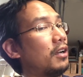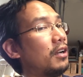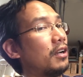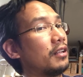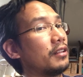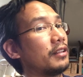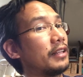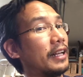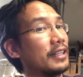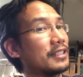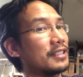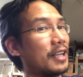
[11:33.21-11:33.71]

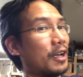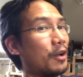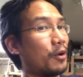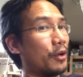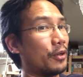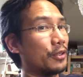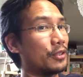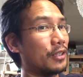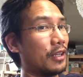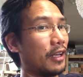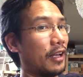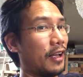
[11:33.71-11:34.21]
that's
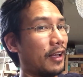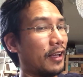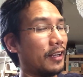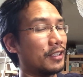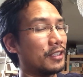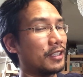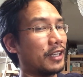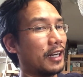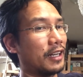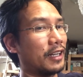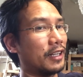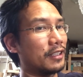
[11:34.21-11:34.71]
how
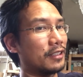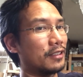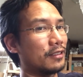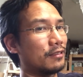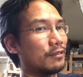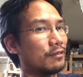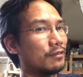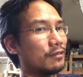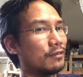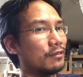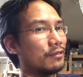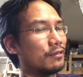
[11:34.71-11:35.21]
I kind
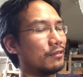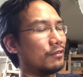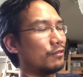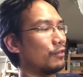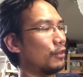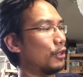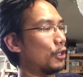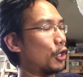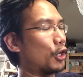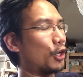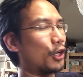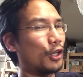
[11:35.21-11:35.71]
of
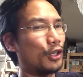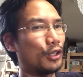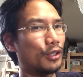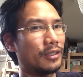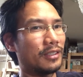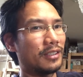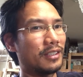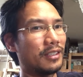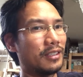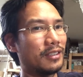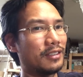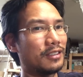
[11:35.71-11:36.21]

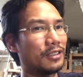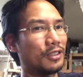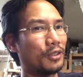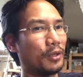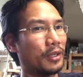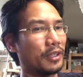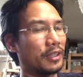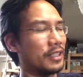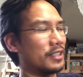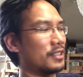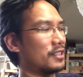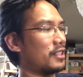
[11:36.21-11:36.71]
learned
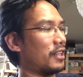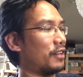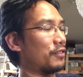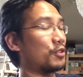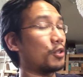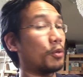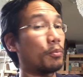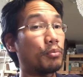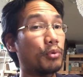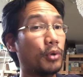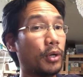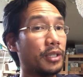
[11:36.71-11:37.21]
doing this
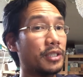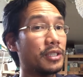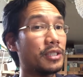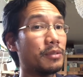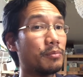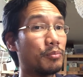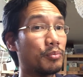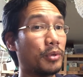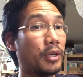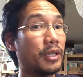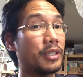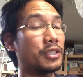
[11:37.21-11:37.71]
stuff. So
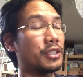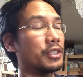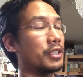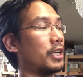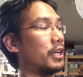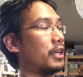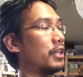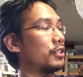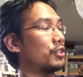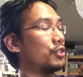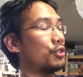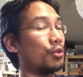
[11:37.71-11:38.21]
brush
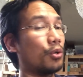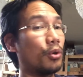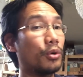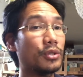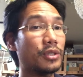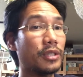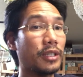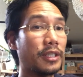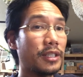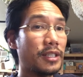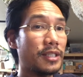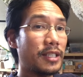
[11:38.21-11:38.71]

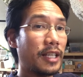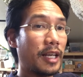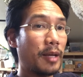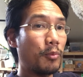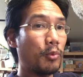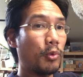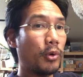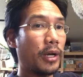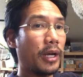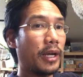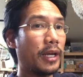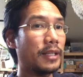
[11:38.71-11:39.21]
strokes are in the
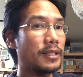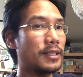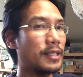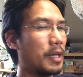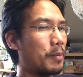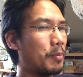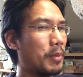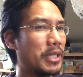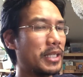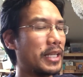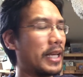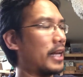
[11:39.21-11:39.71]
same way,
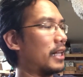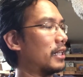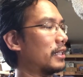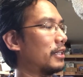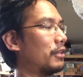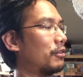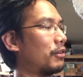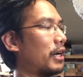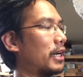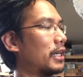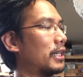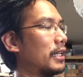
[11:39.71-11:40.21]
same
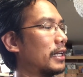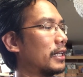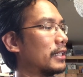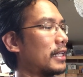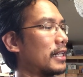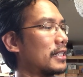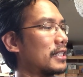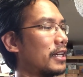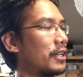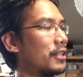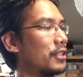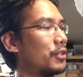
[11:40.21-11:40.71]
mentality, right?
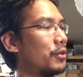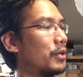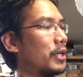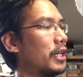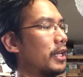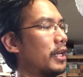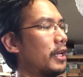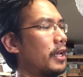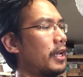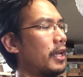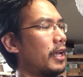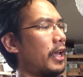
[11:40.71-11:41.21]
Like, that's how you do
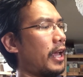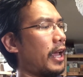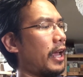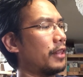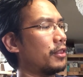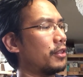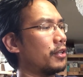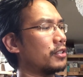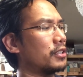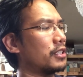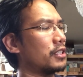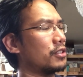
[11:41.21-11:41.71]
it.
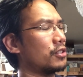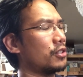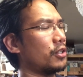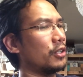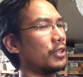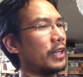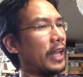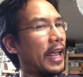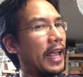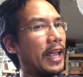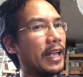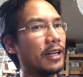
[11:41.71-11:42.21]
And there's a
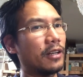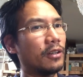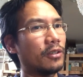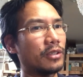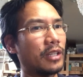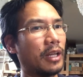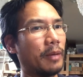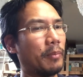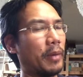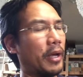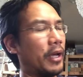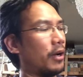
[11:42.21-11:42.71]
certain
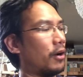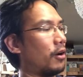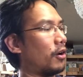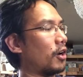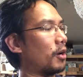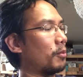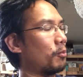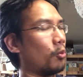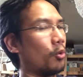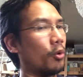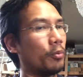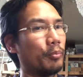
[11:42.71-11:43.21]
angle that my
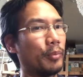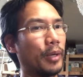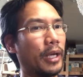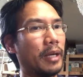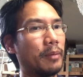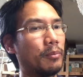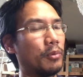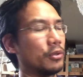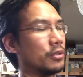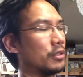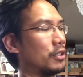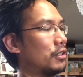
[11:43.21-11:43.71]
arm won't
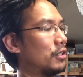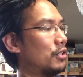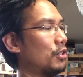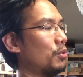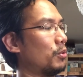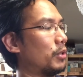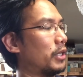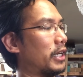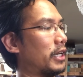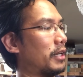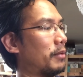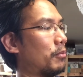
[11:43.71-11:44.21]
be able to
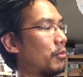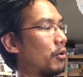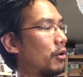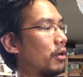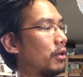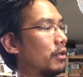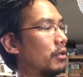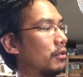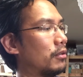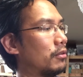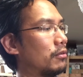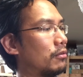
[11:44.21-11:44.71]
do it
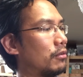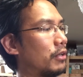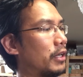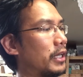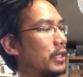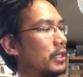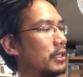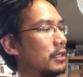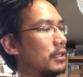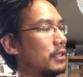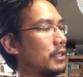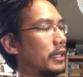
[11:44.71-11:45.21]
anymore,
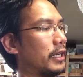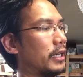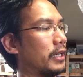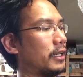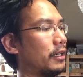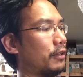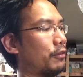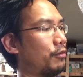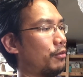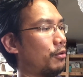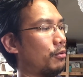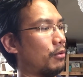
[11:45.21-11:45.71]
right?
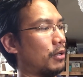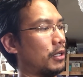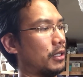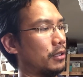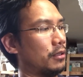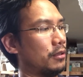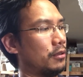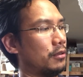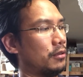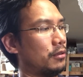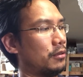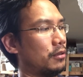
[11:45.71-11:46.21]
Like, if you
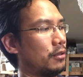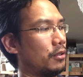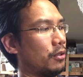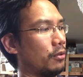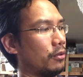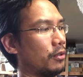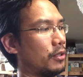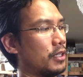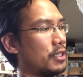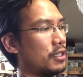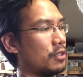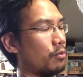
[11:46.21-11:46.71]
want to
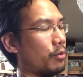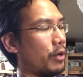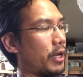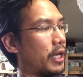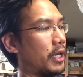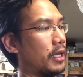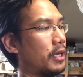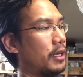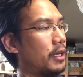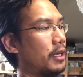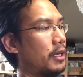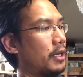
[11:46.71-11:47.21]
go this
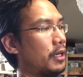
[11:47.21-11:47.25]
way,